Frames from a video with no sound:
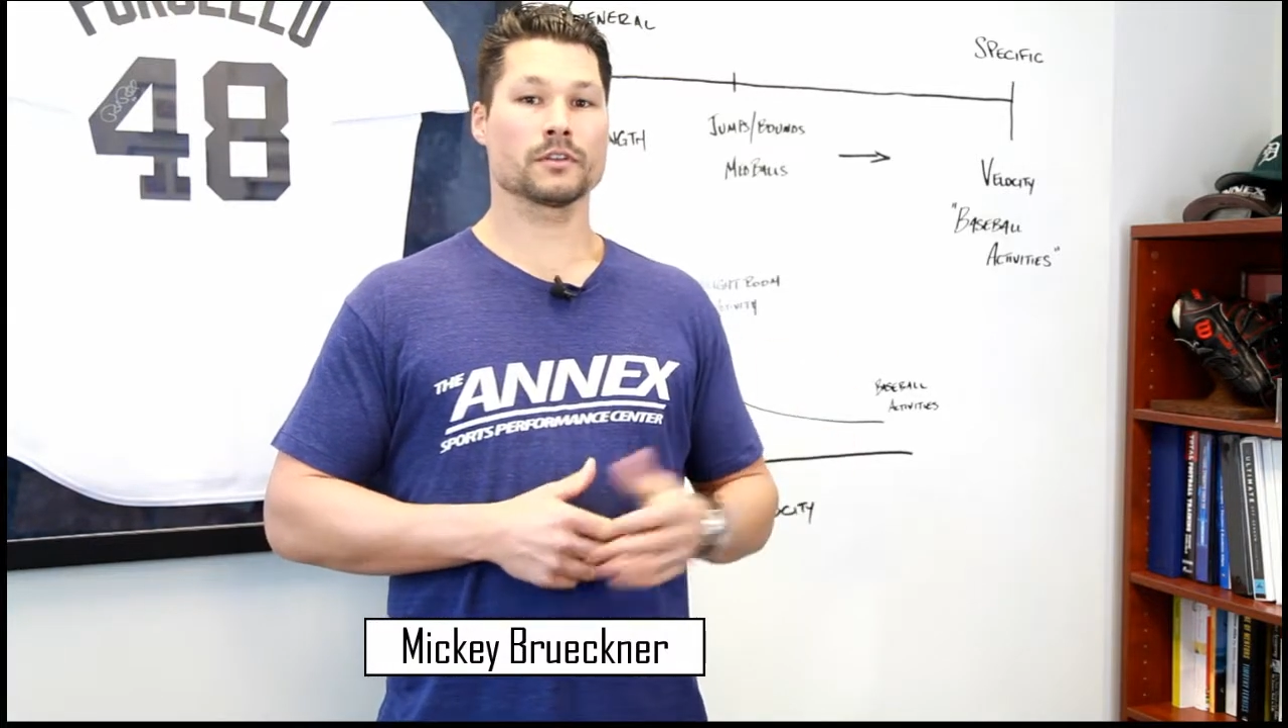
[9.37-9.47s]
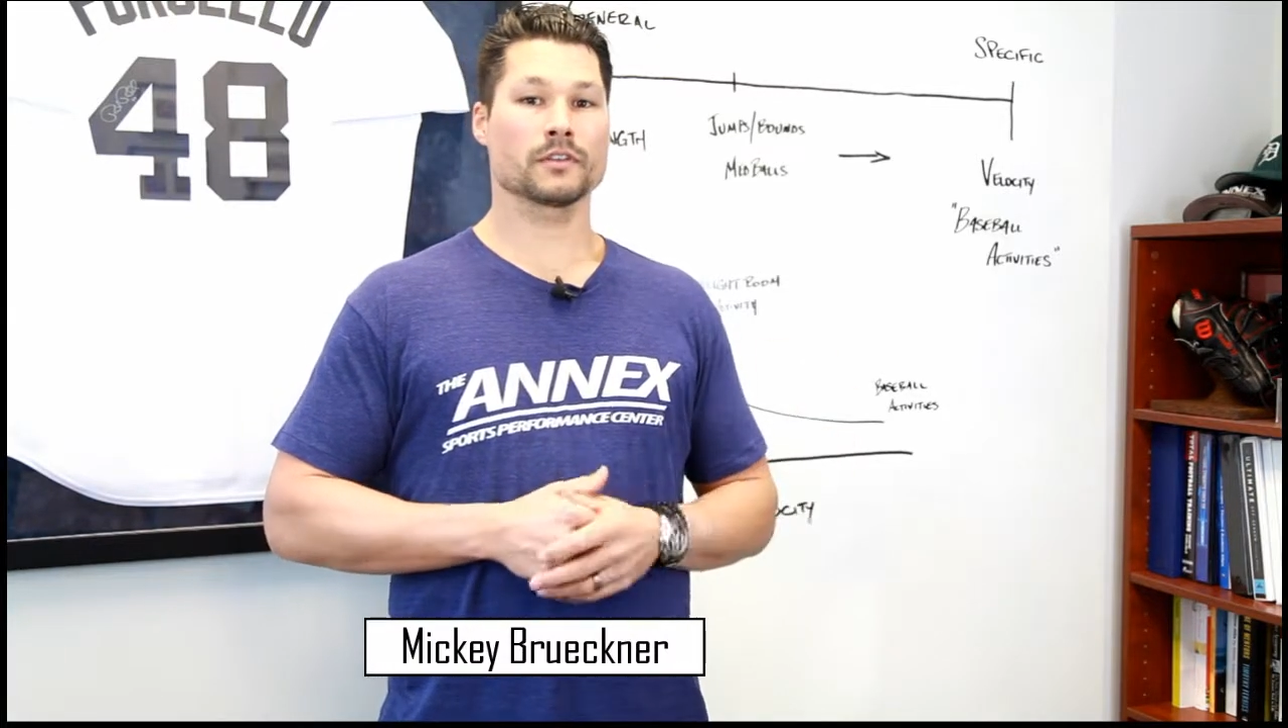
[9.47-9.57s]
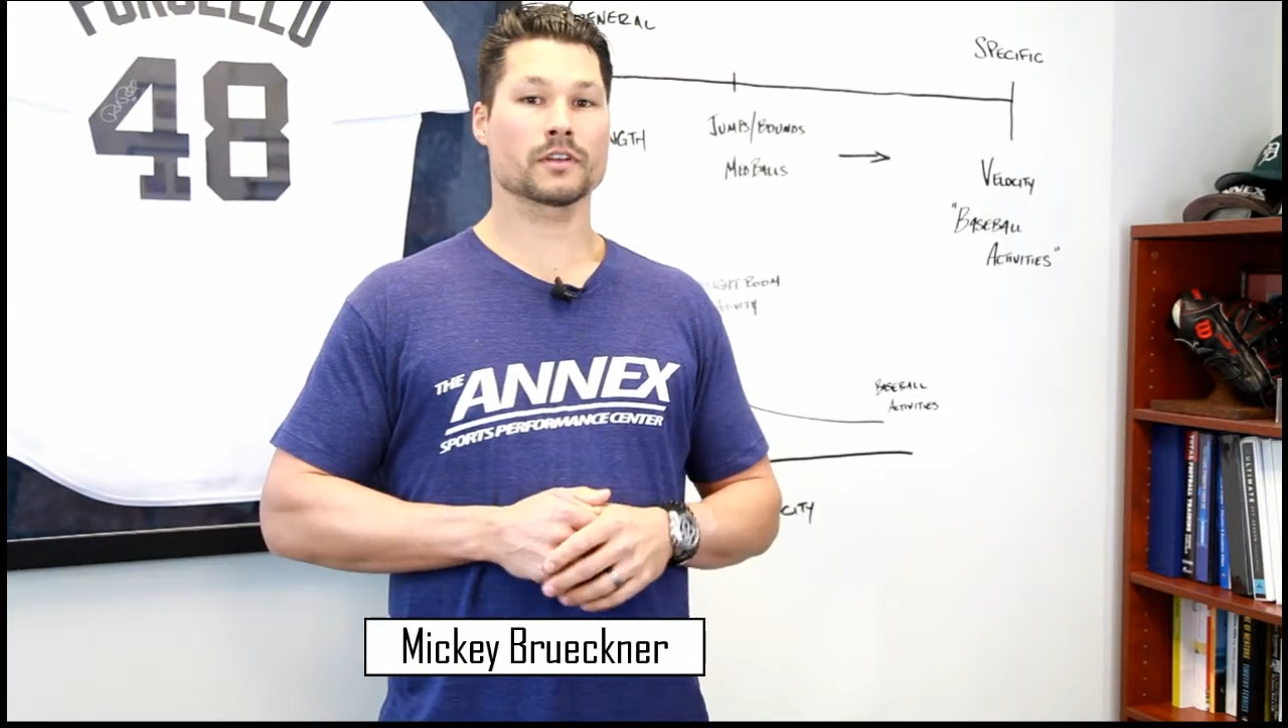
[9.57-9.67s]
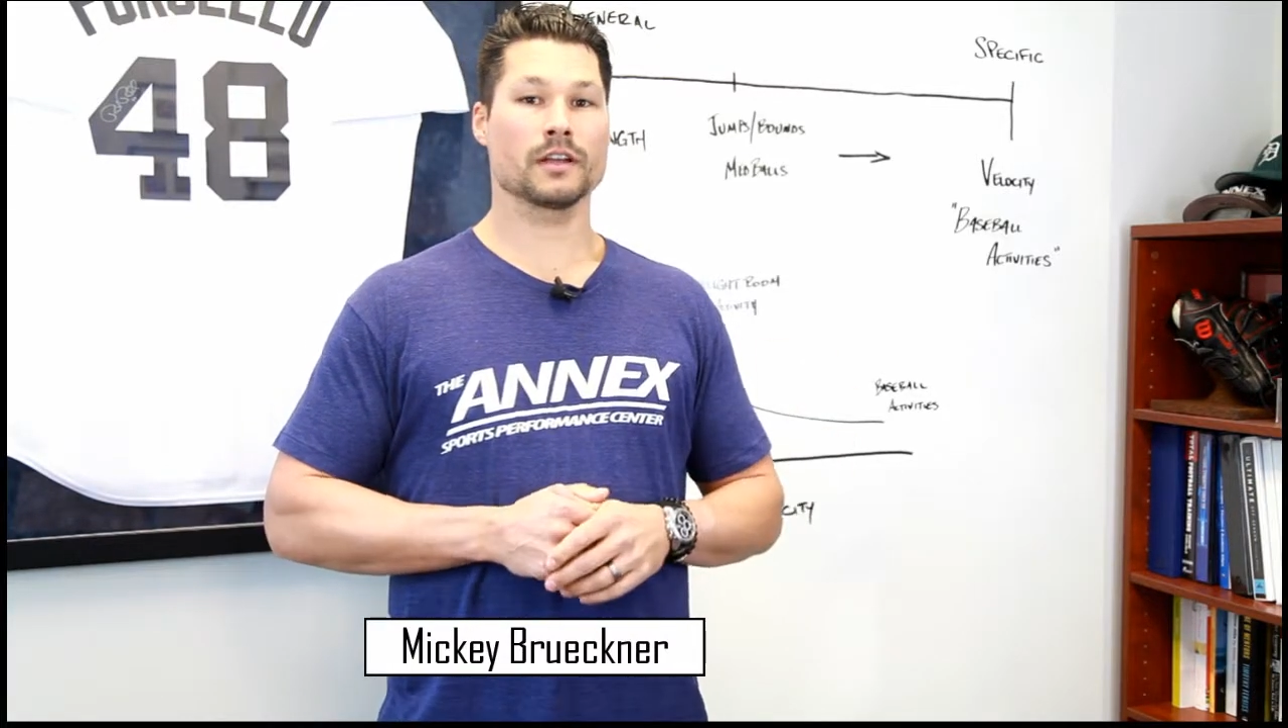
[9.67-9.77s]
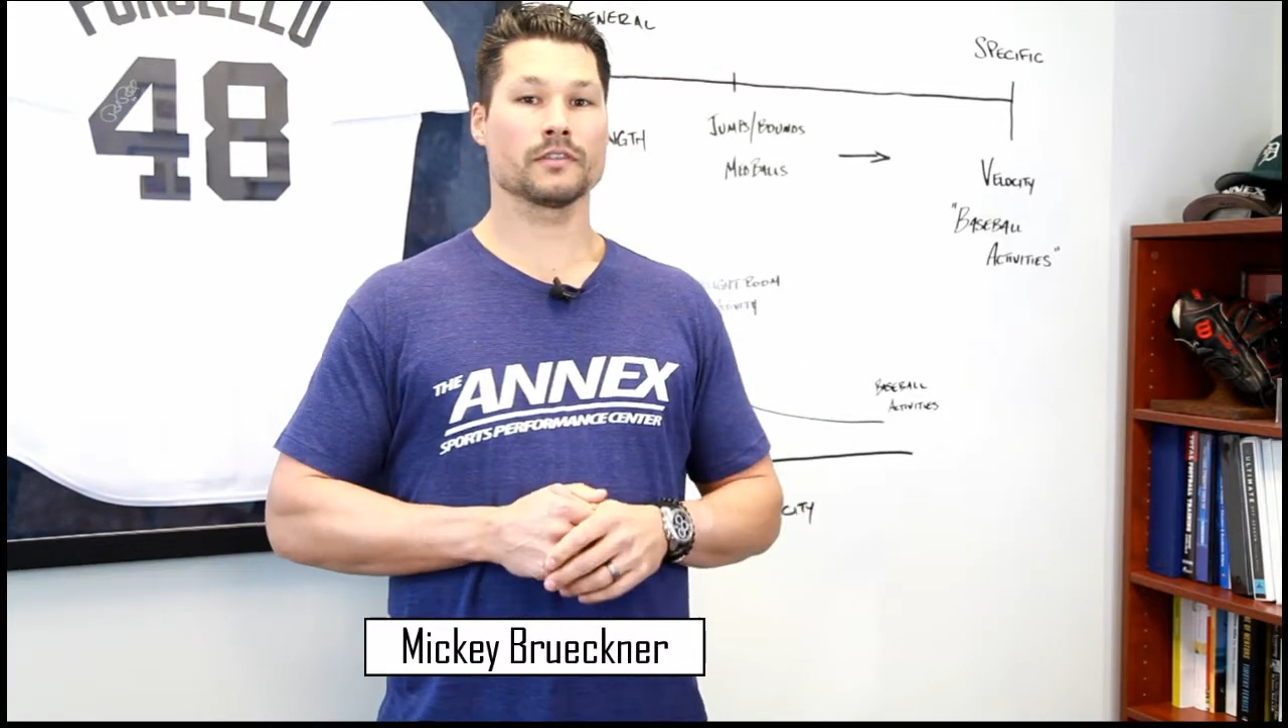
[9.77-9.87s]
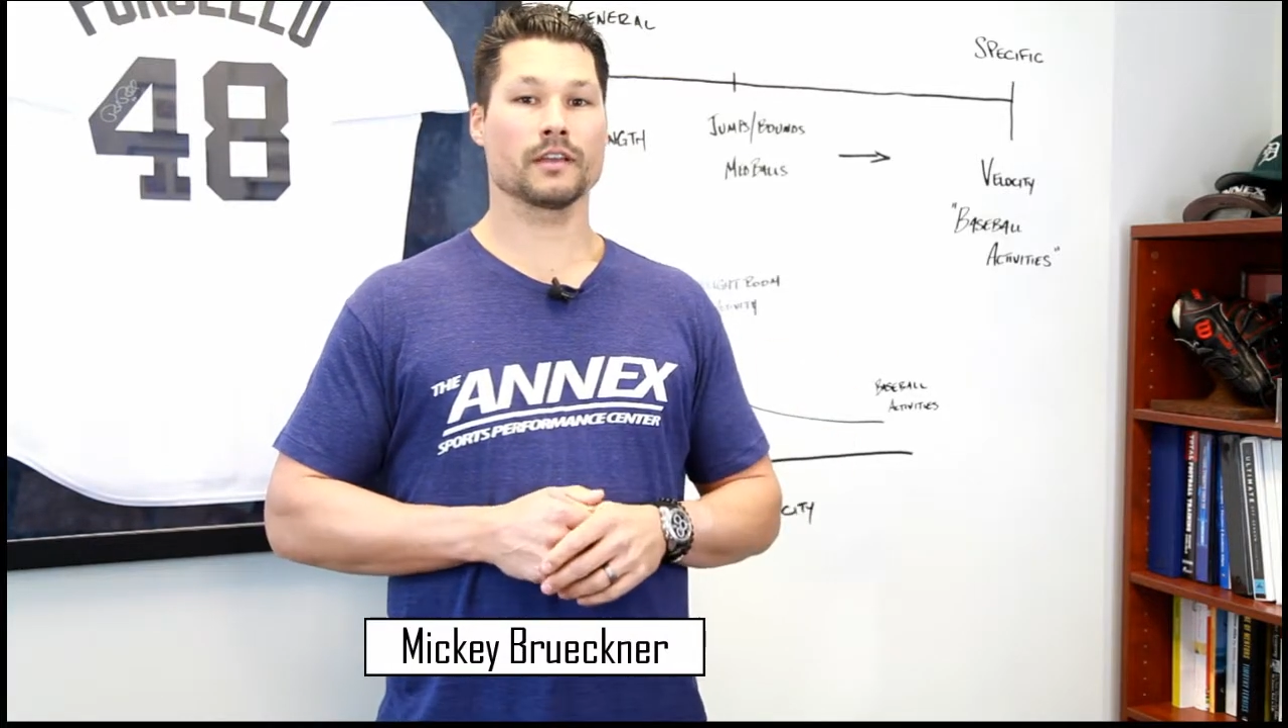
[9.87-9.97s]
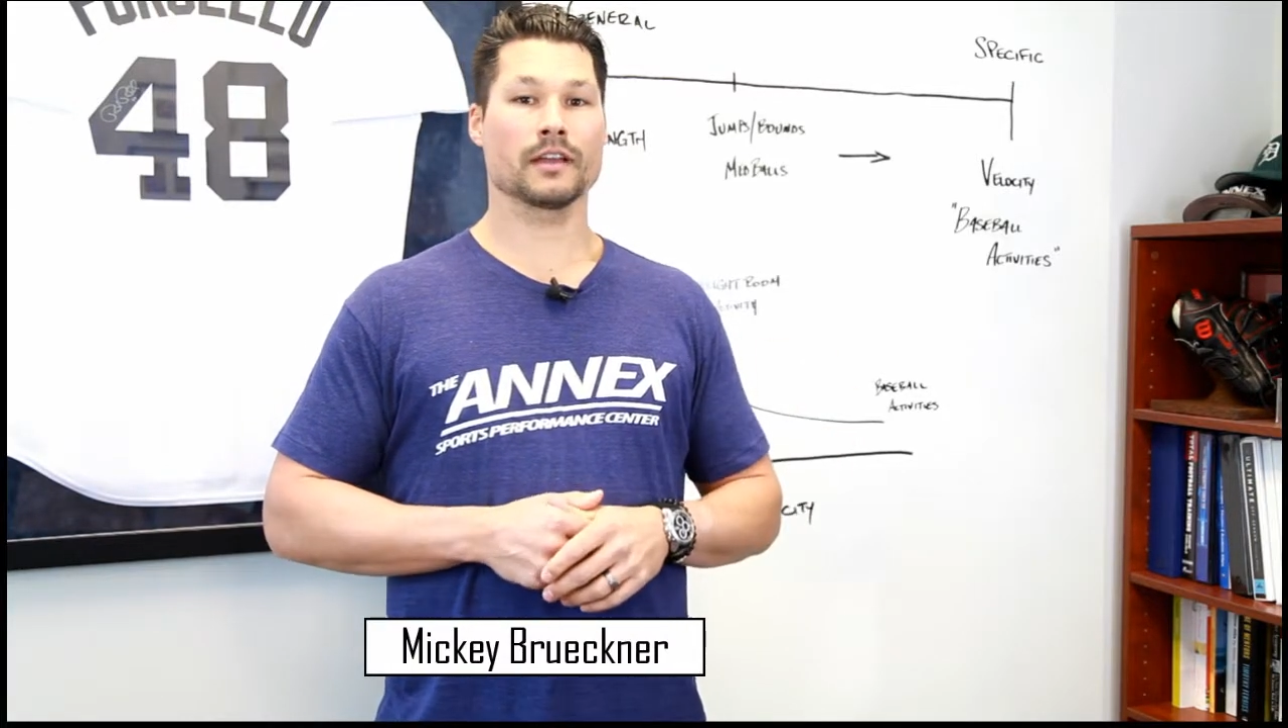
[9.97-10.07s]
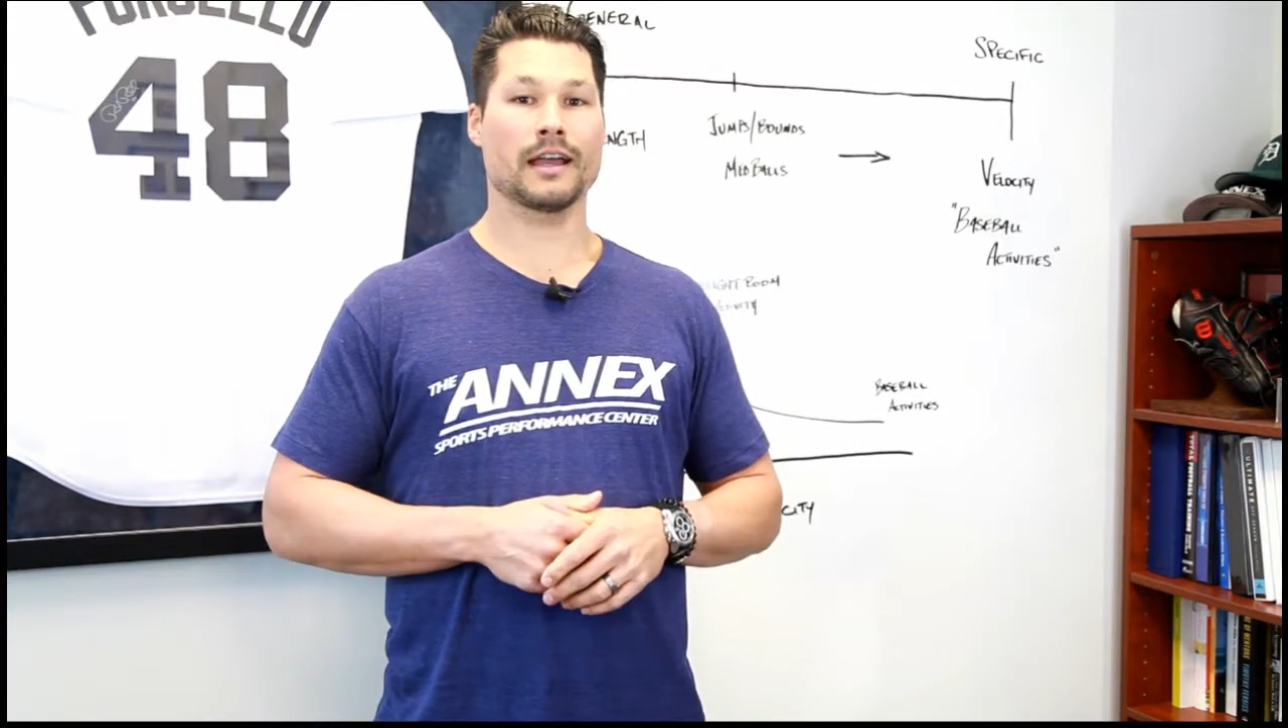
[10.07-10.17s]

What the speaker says: discussing